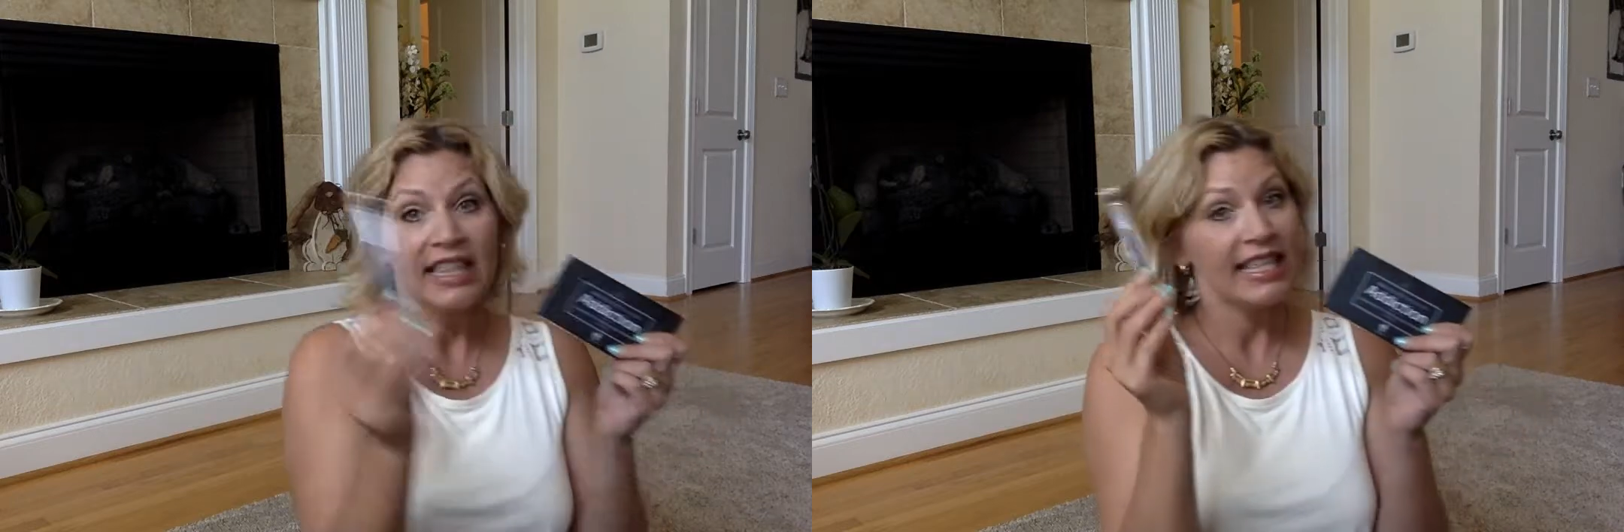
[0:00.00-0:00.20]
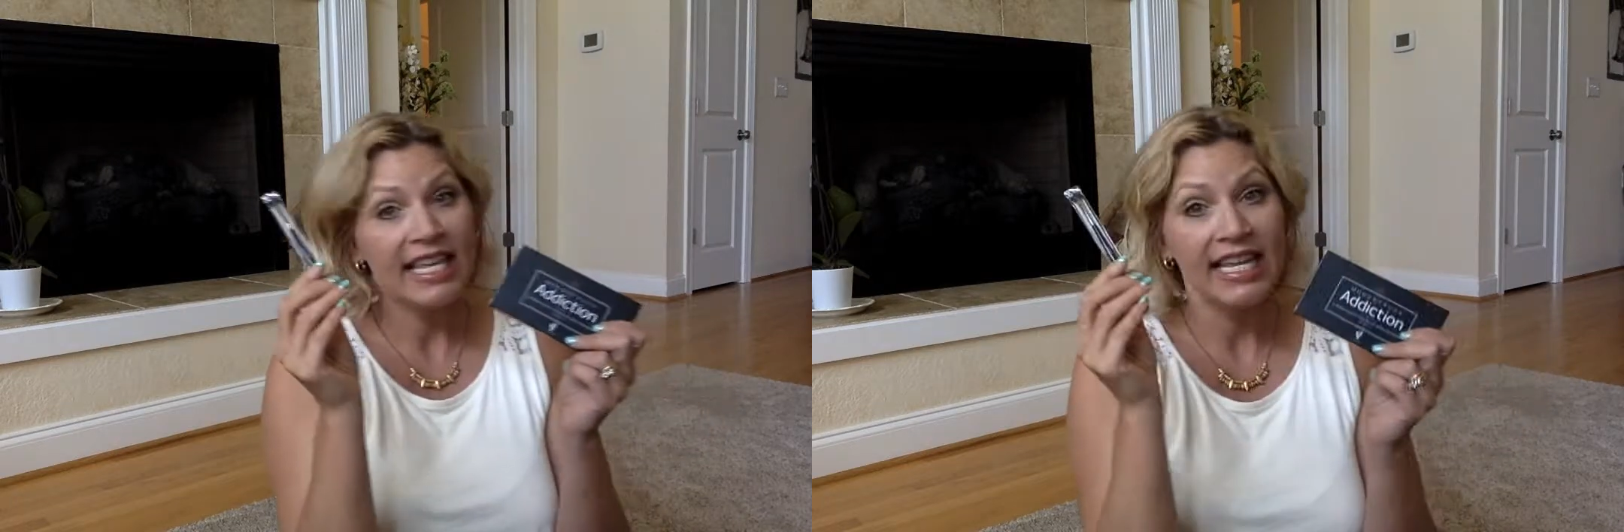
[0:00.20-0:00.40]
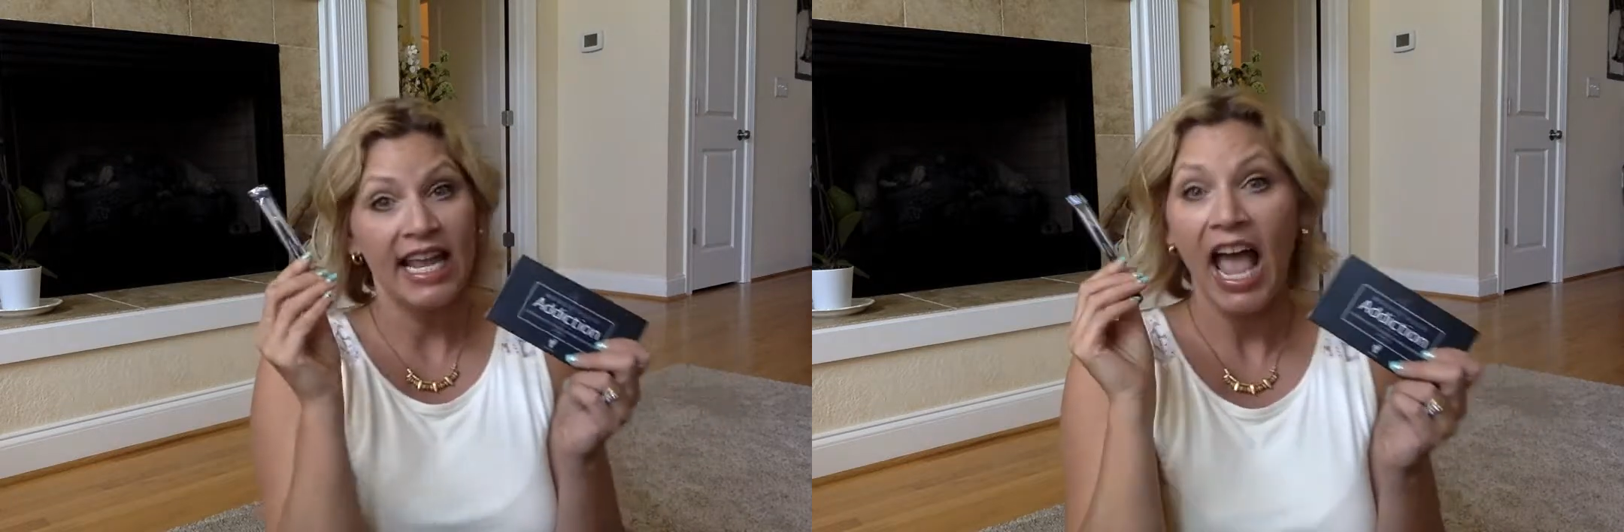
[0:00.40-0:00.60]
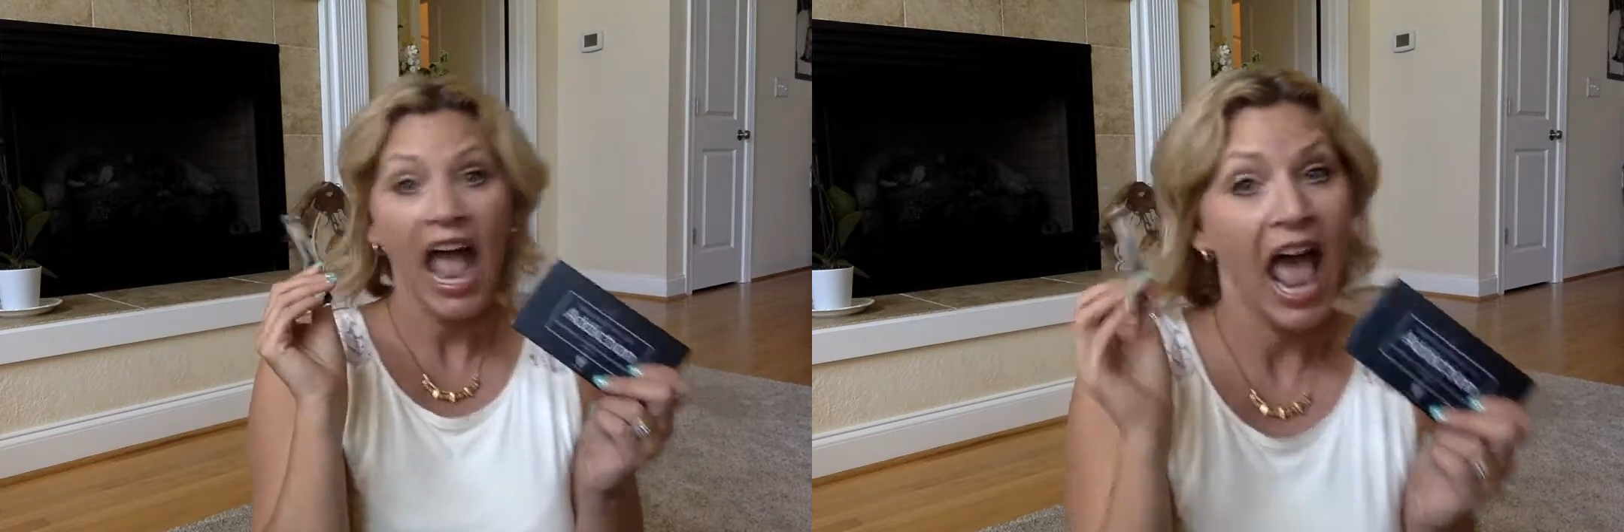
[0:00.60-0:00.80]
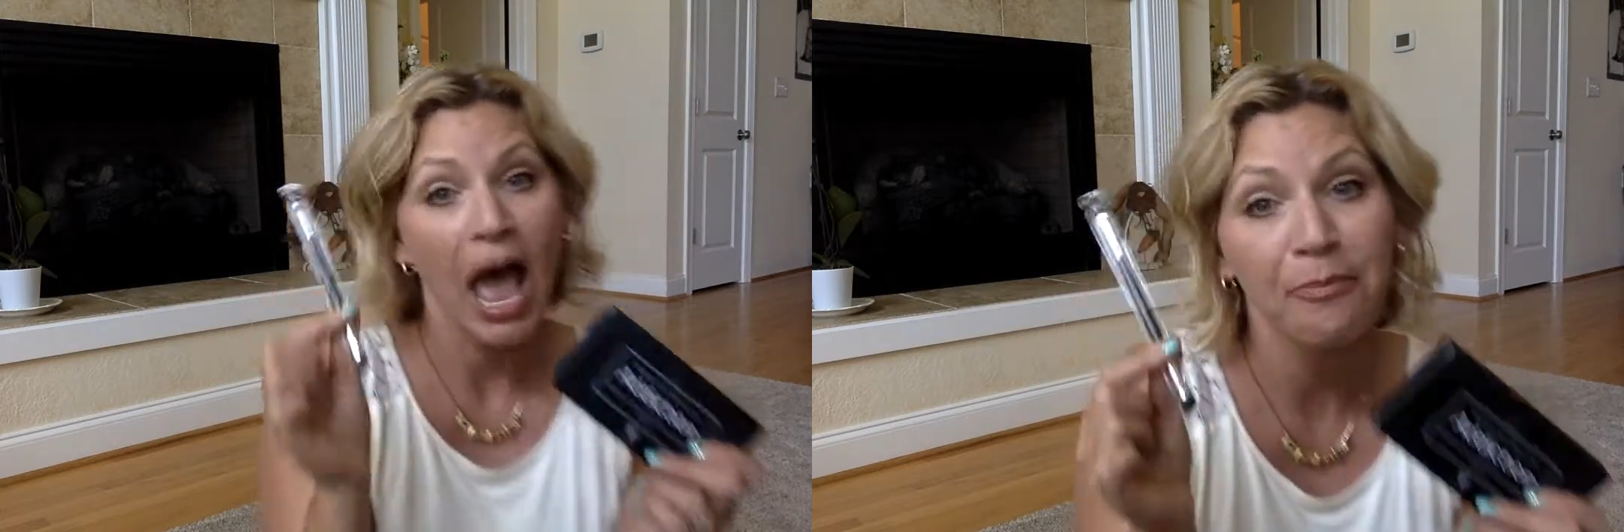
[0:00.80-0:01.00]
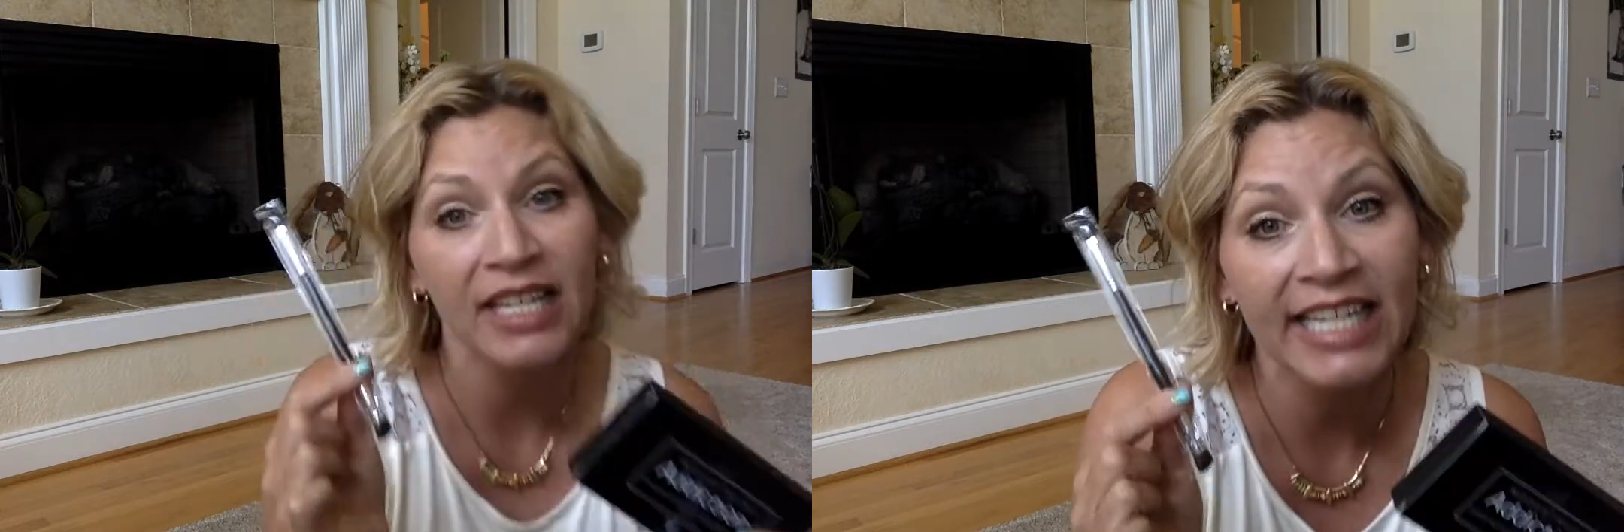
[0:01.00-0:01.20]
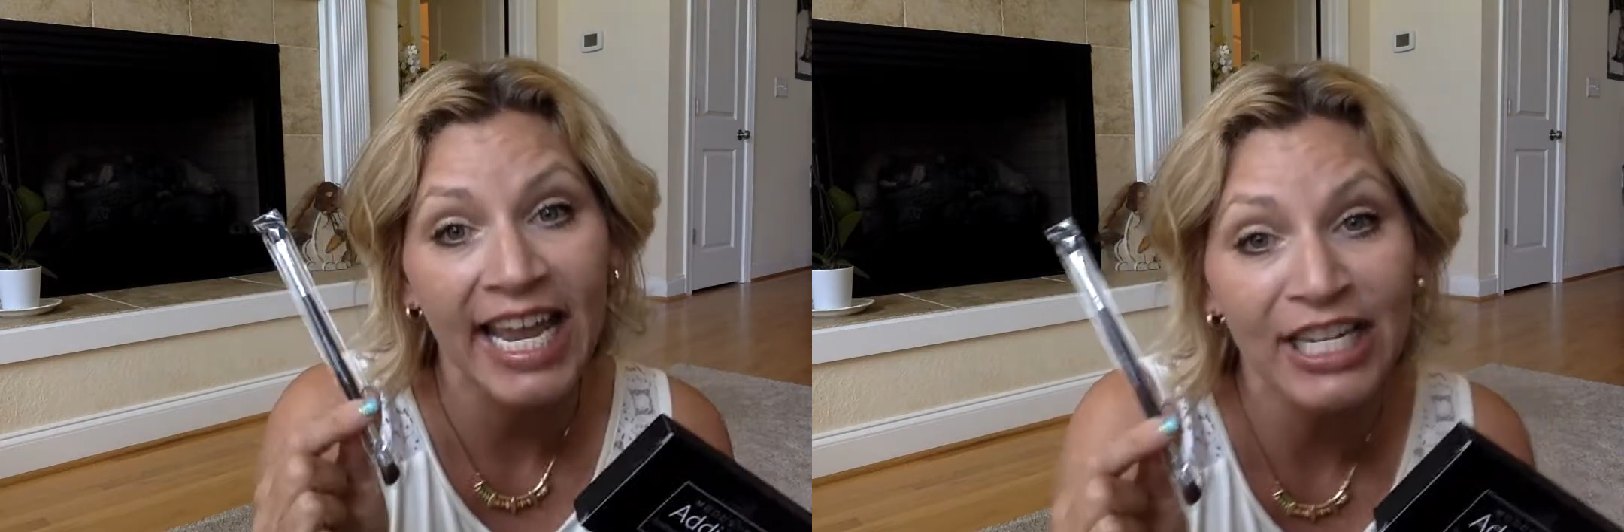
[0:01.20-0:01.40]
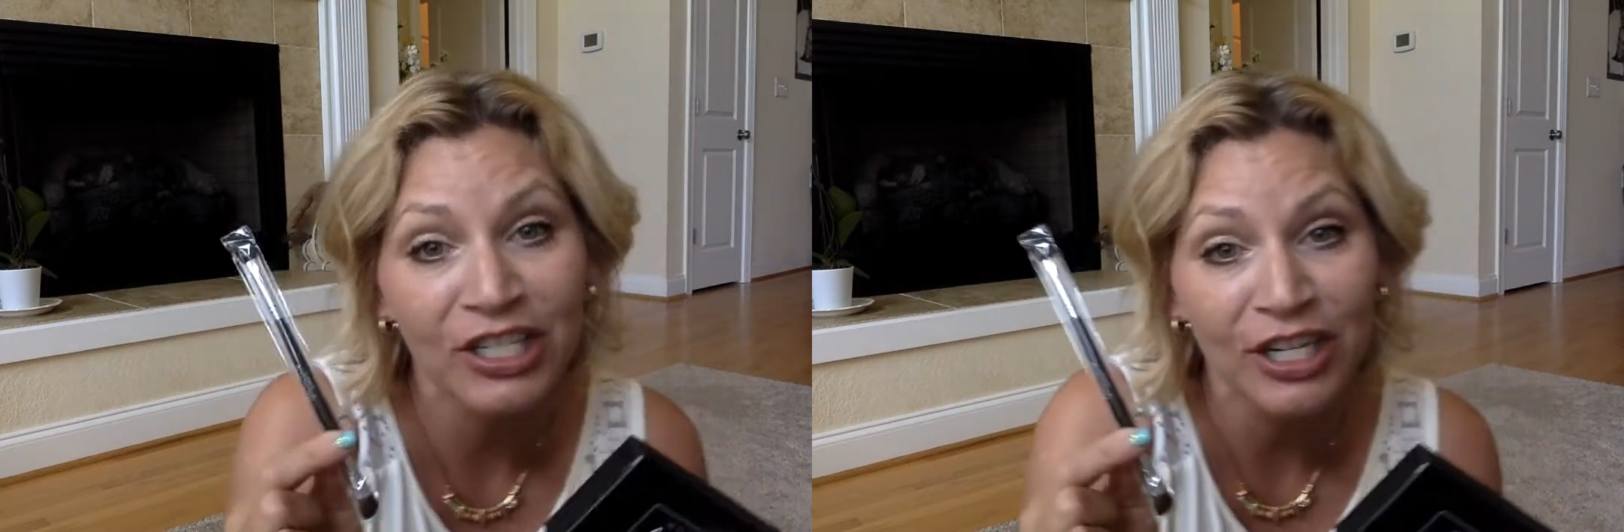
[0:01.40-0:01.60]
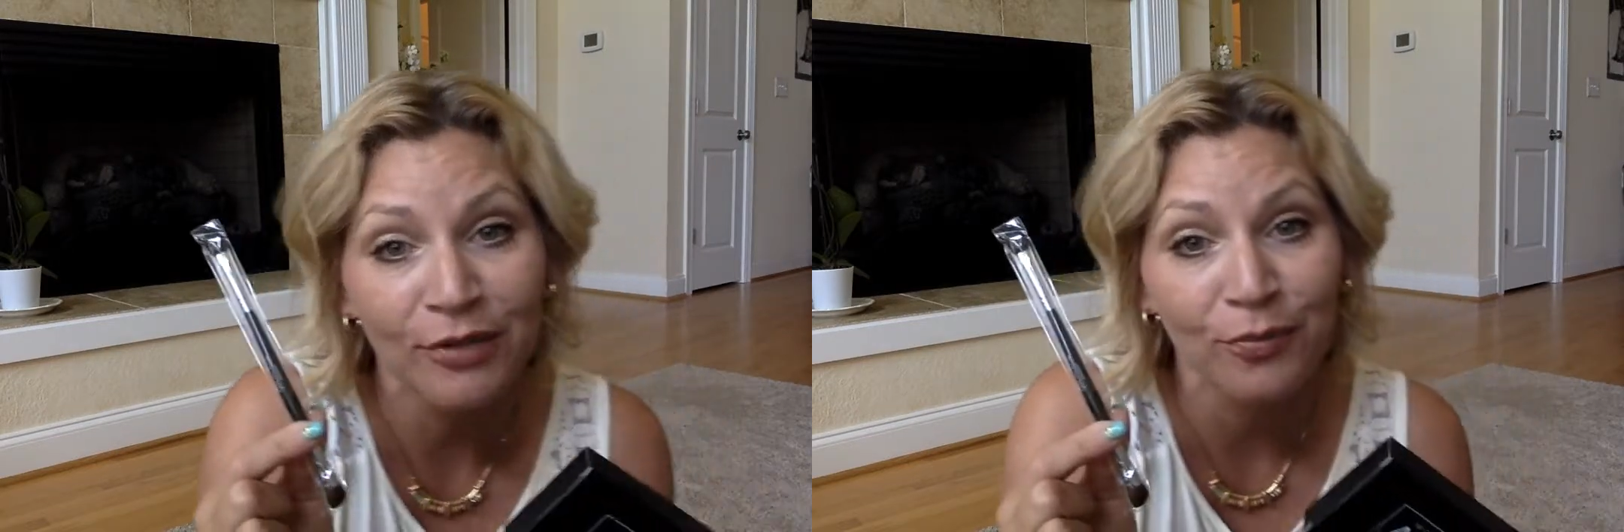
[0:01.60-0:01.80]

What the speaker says: the application